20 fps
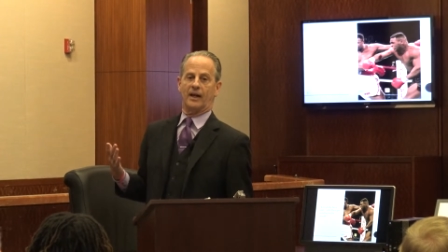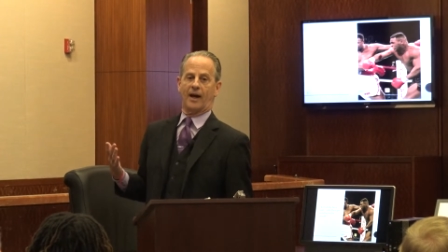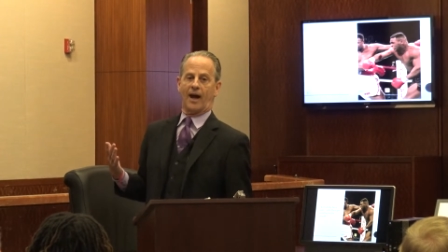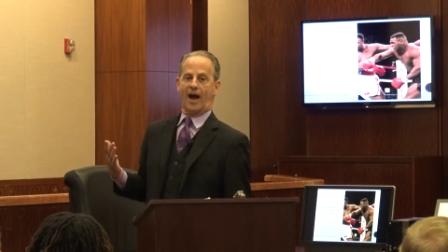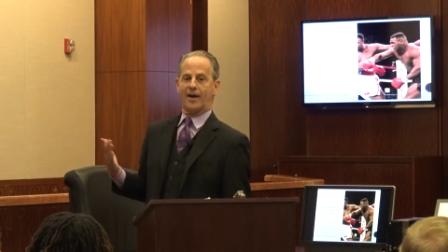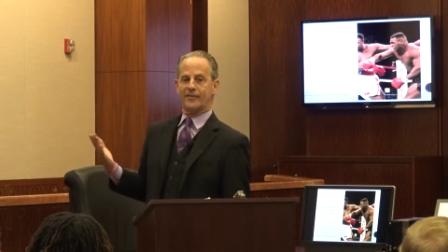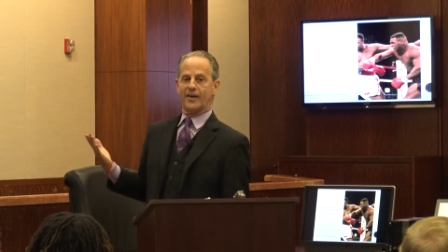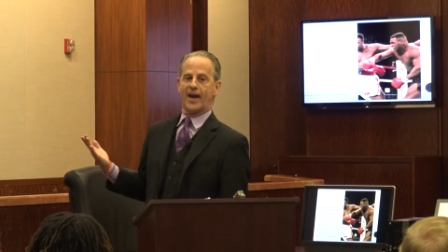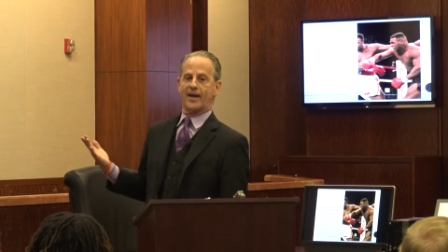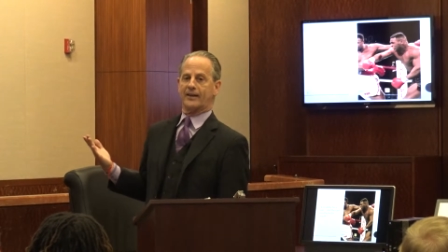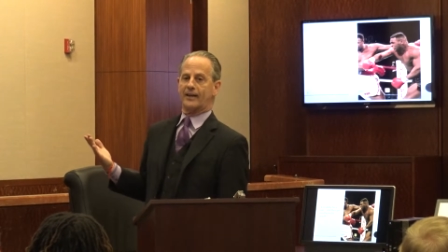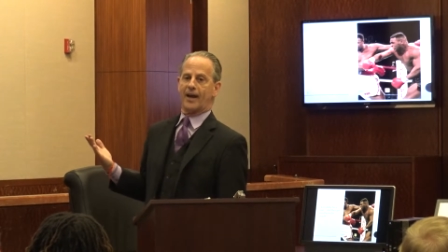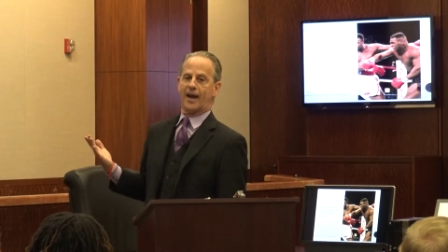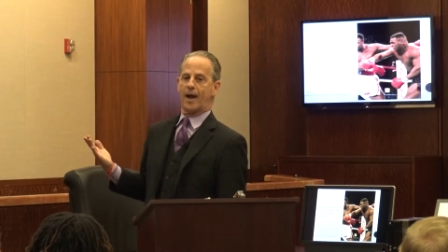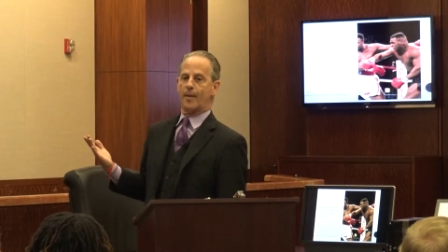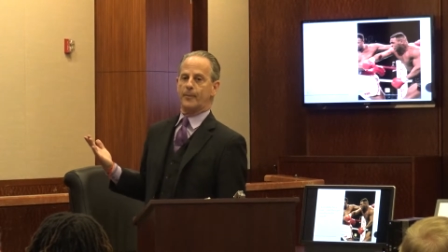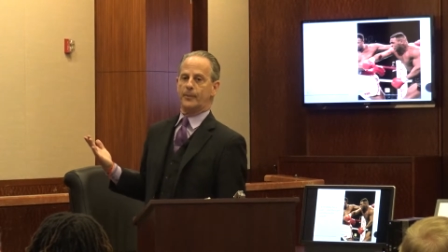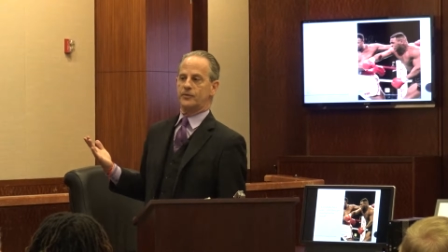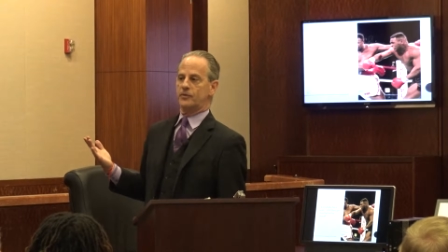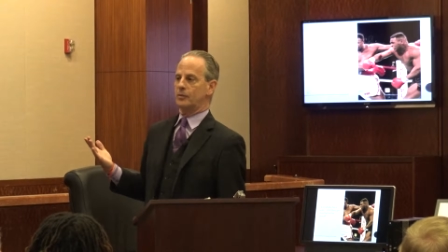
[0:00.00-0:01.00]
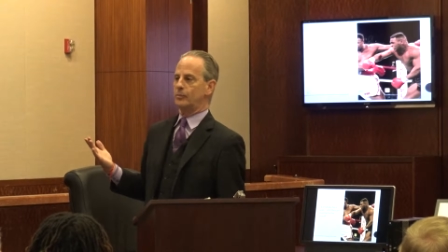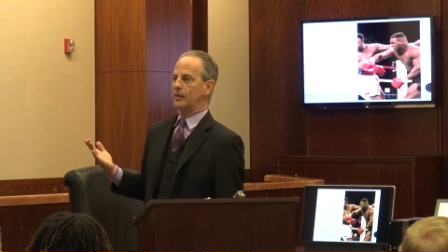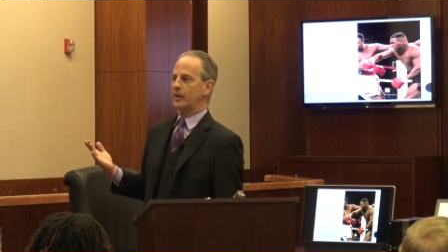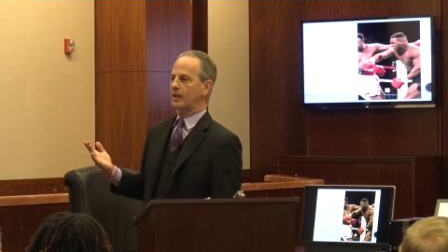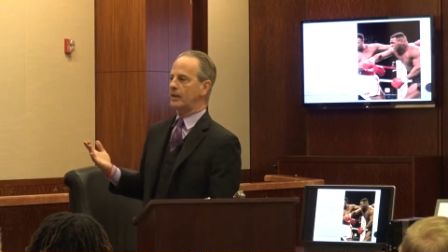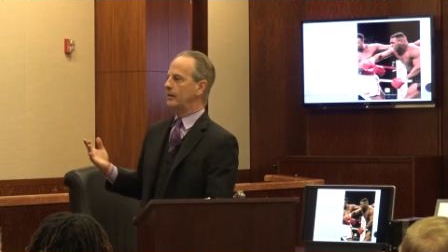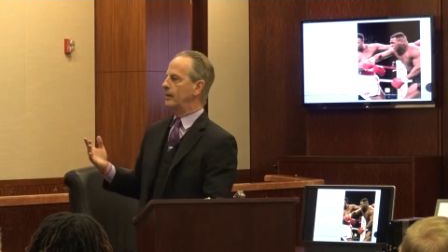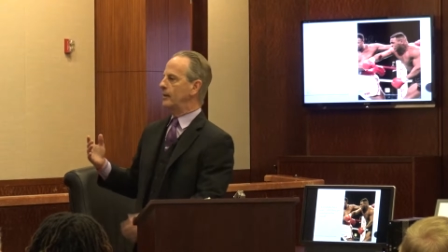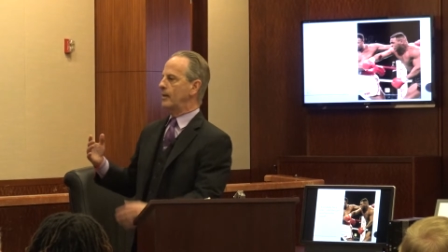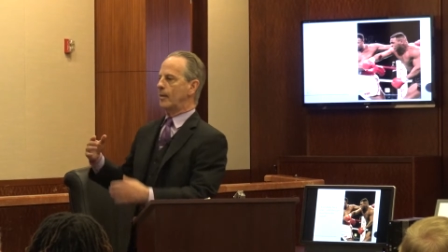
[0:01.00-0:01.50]
I've had it happen to
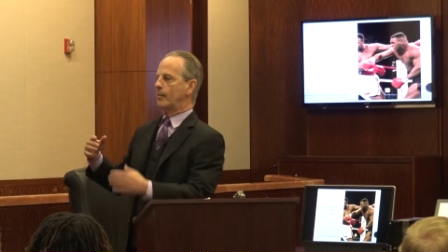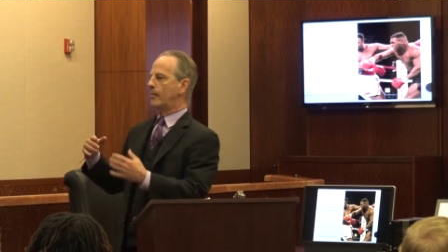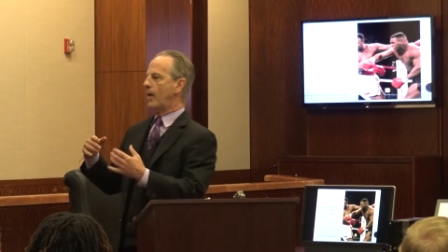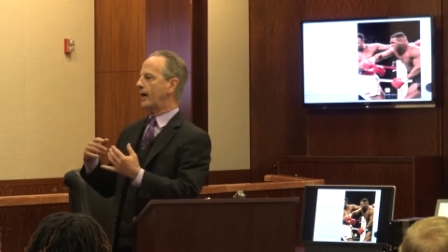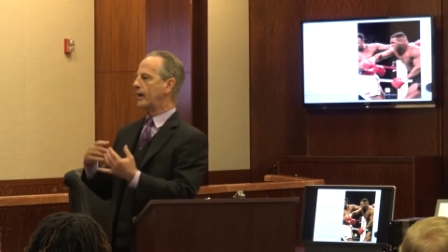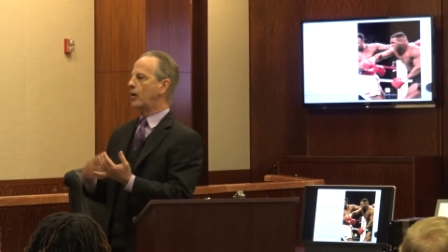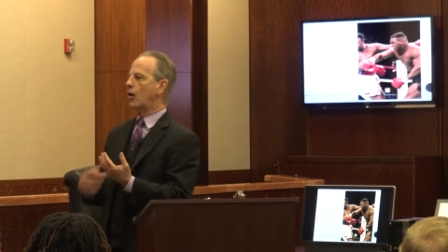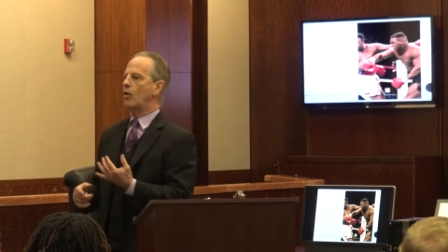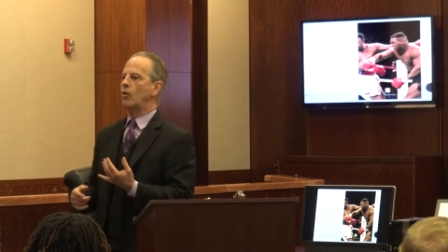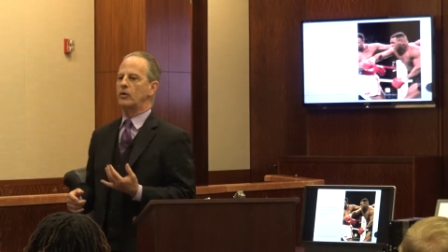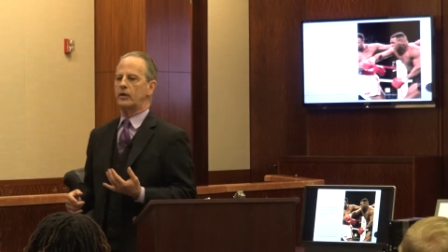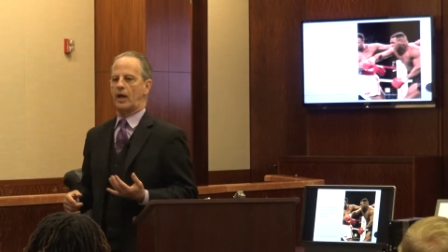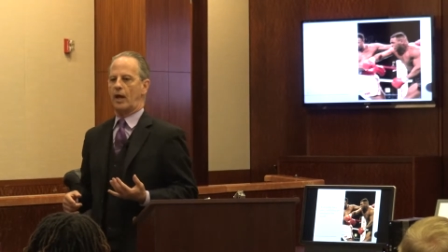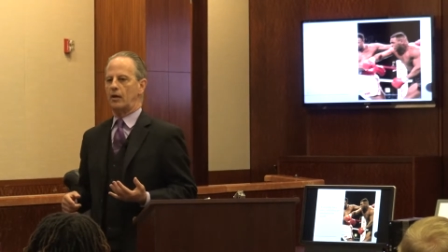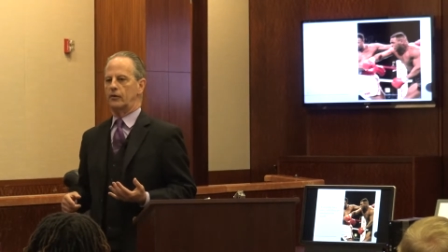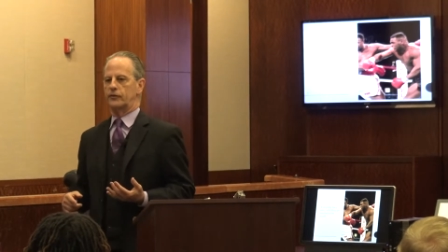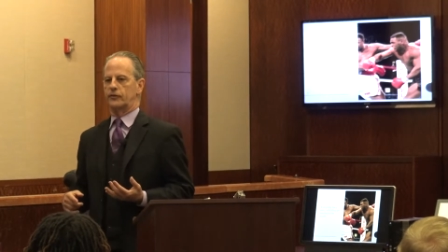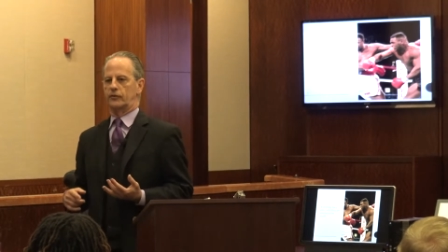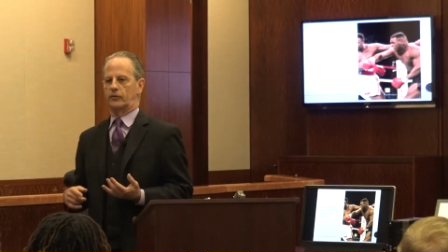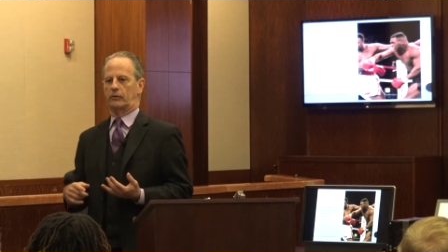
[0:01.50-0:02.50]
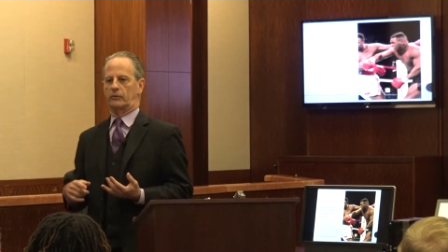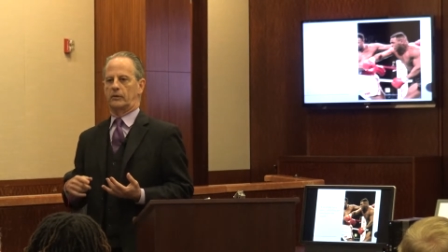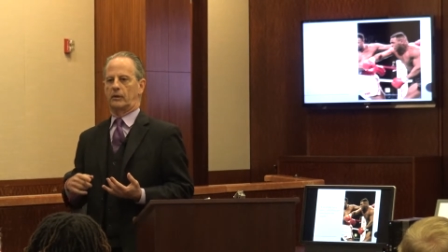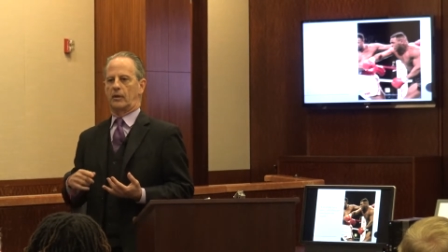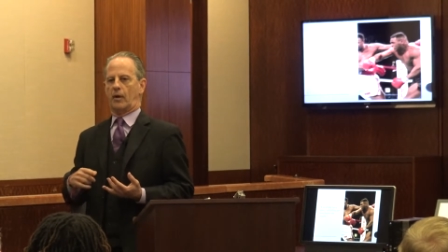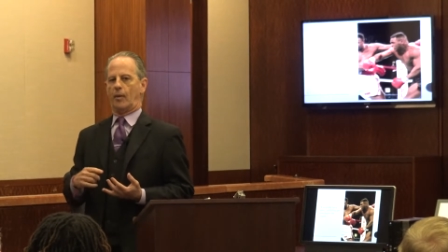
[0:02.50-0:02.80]
me, my co-counsel,